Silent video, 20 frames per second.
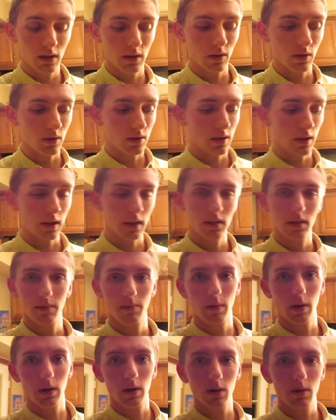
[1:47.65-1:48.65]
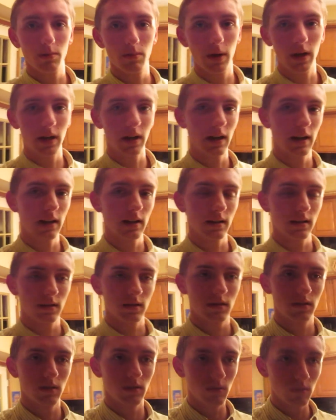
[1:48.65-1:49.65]
It looks like tomorrow, Monday,
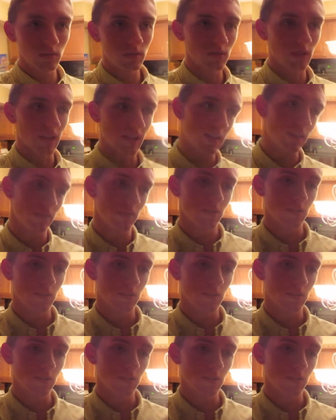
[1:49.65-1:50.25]
and Tuesday are